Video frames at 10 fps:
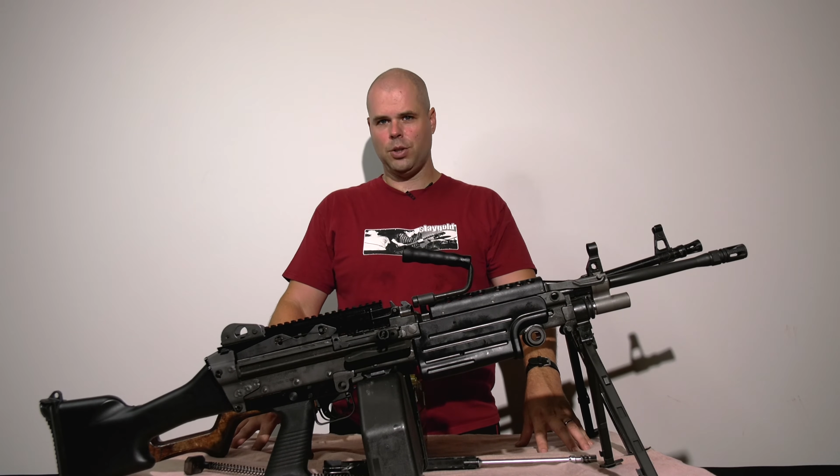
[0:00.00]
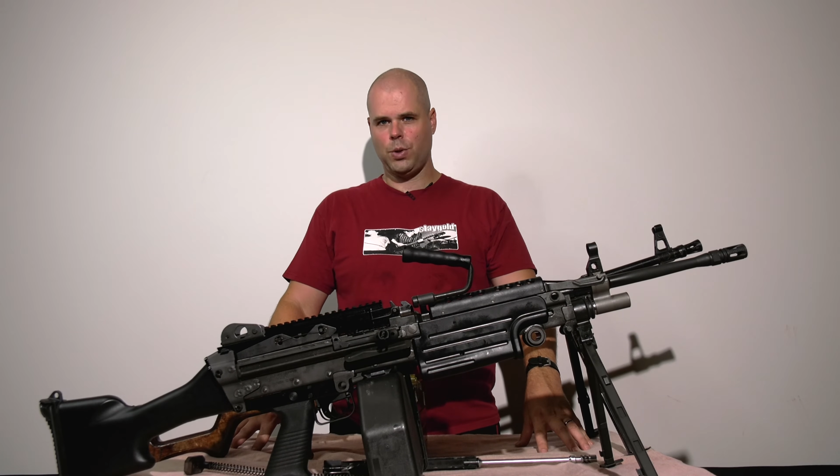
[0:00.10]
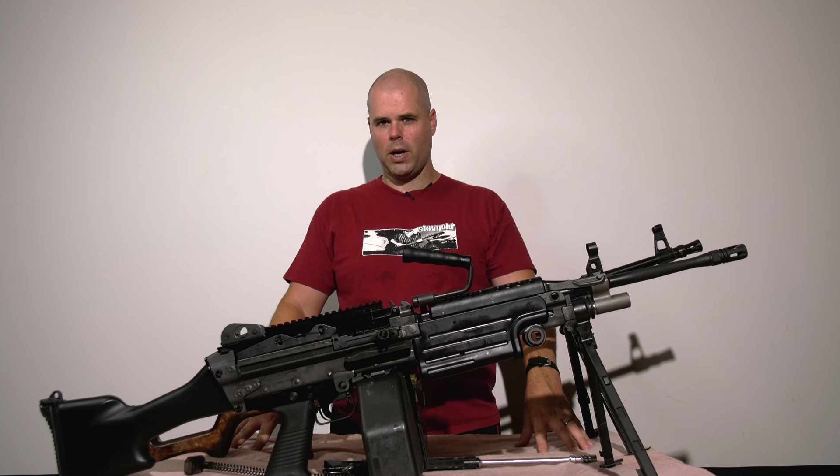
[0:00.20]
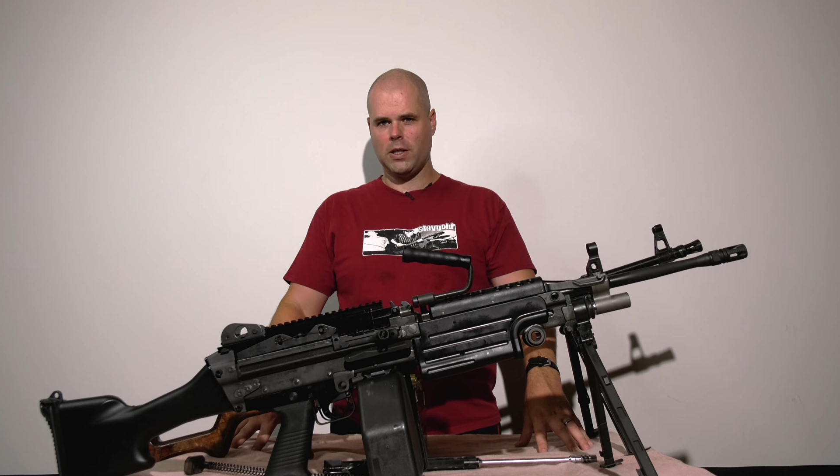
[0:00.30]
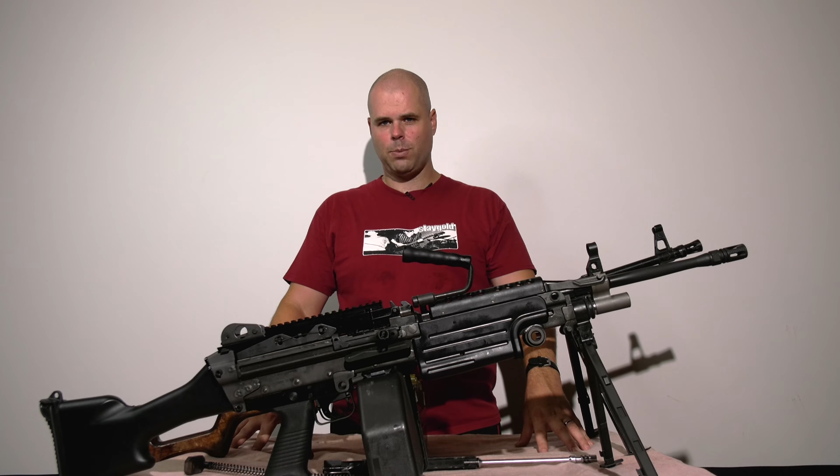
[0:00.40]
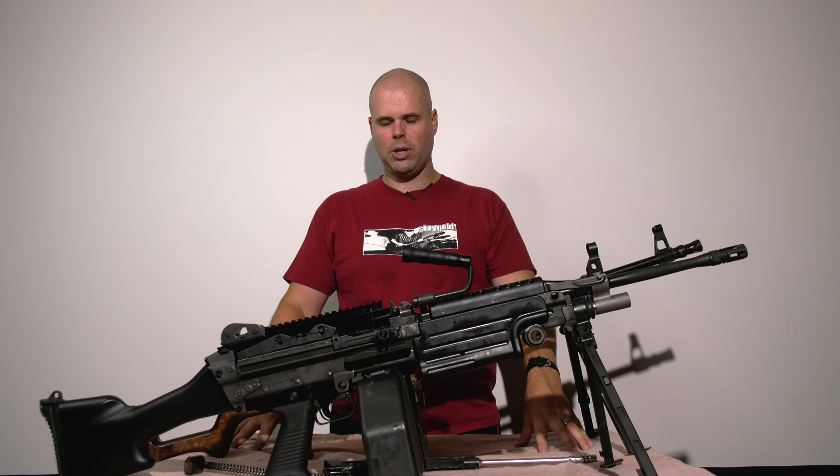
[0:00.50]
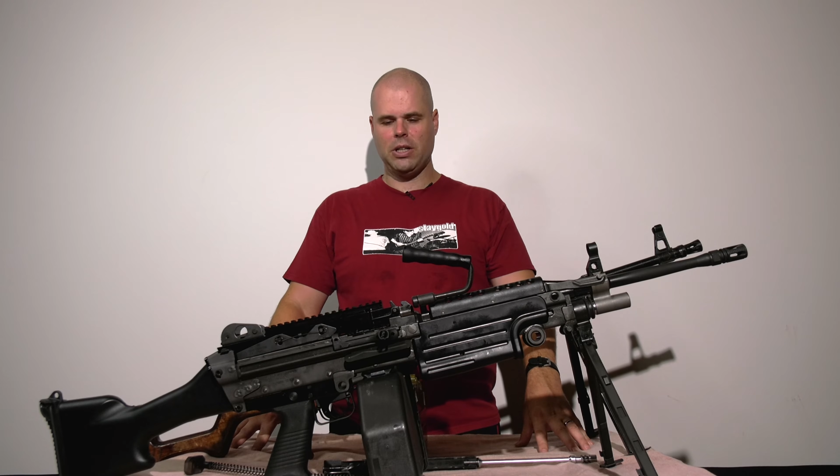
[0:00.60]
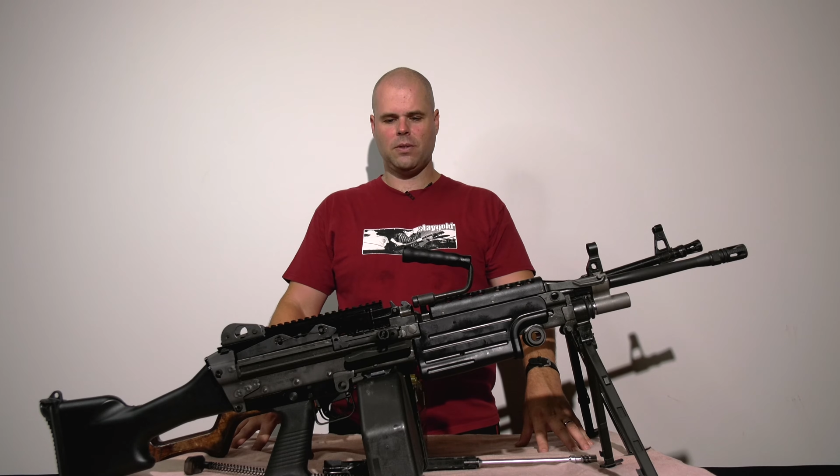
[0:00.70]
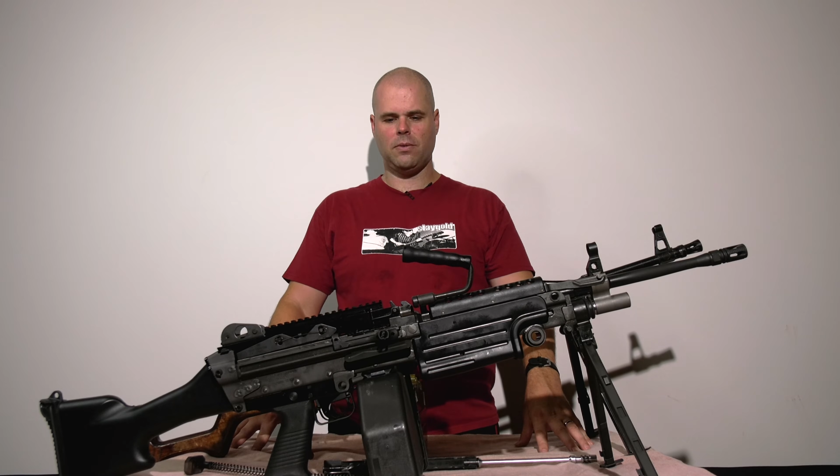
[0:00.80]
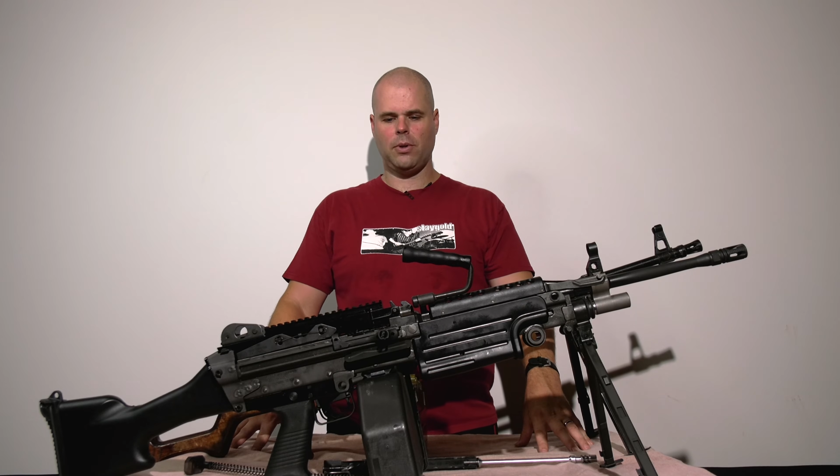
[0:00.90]
draw
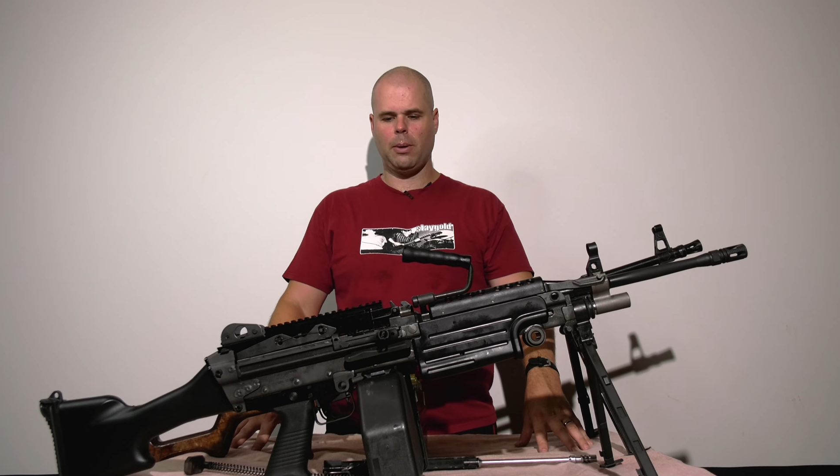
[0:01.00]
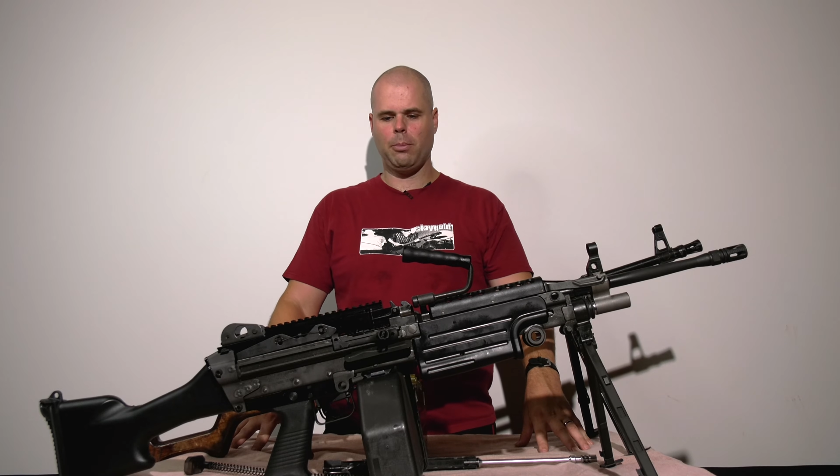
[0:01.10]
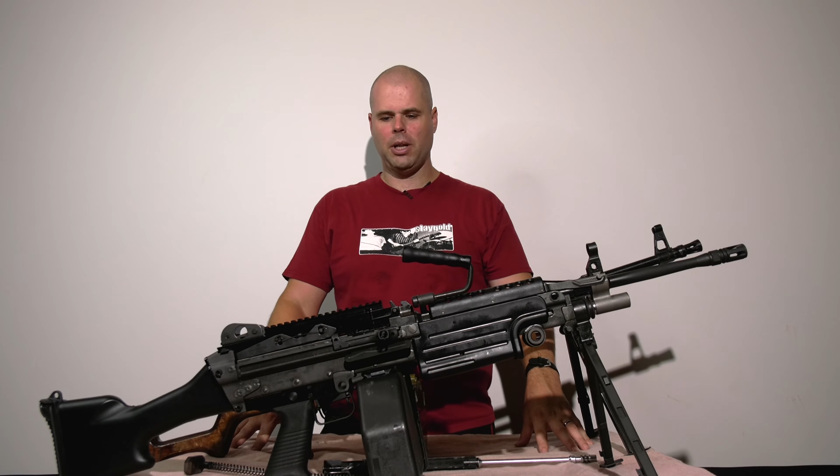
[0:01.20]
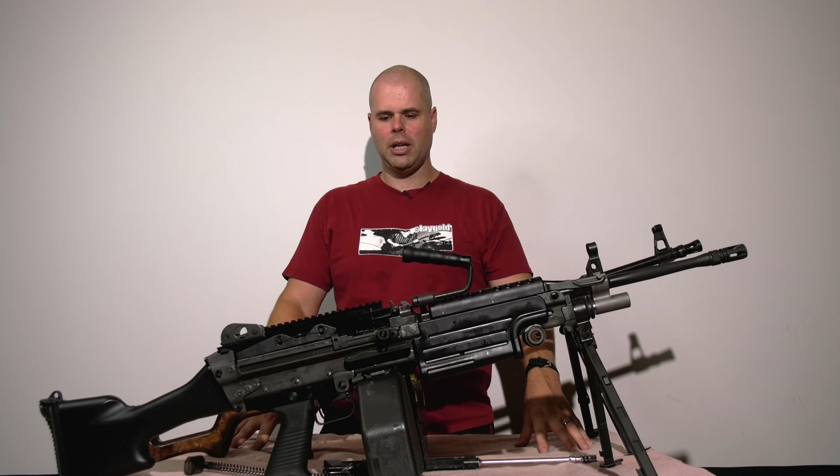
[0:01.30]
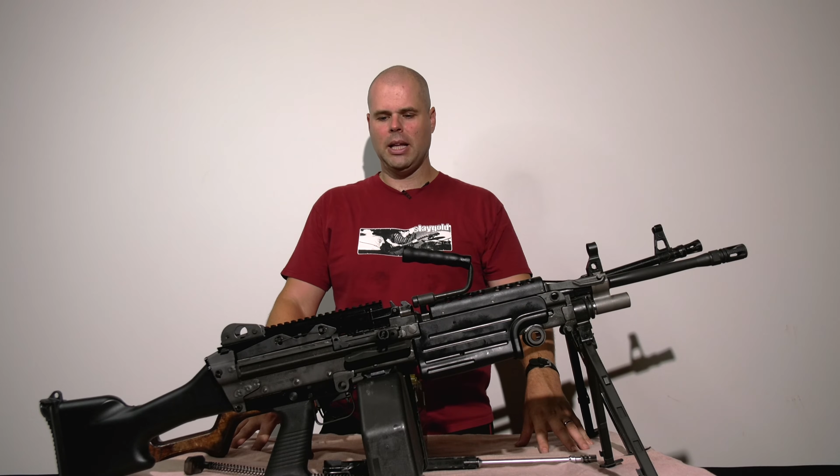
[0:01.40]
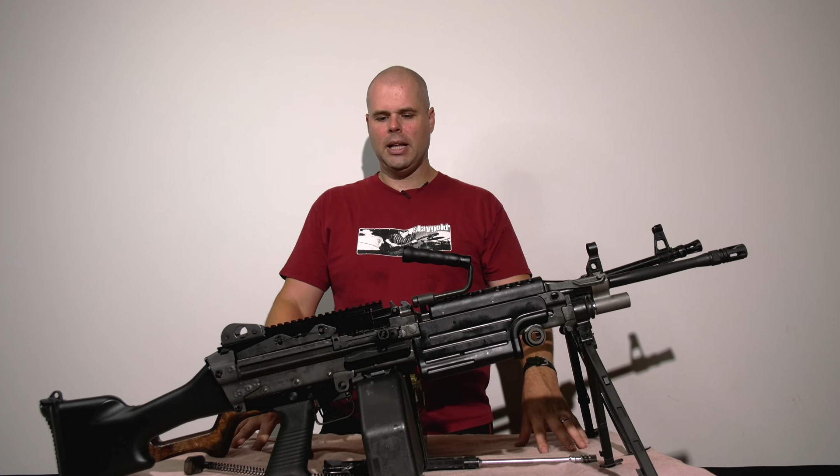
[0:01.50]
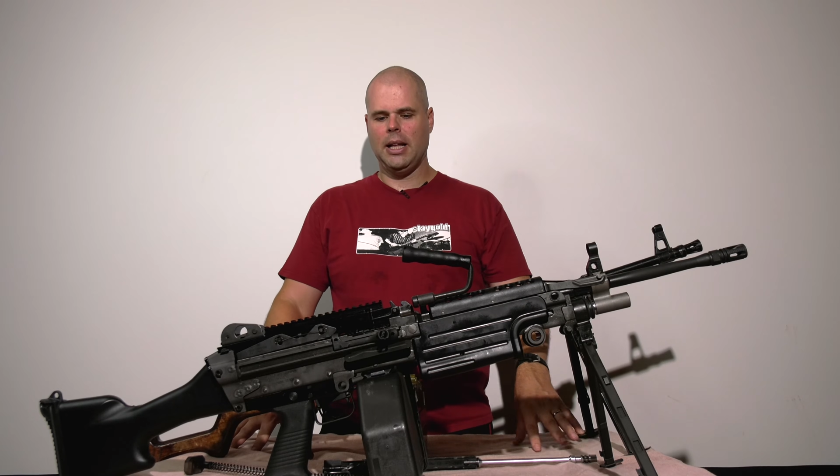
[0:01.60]
inspiration from, but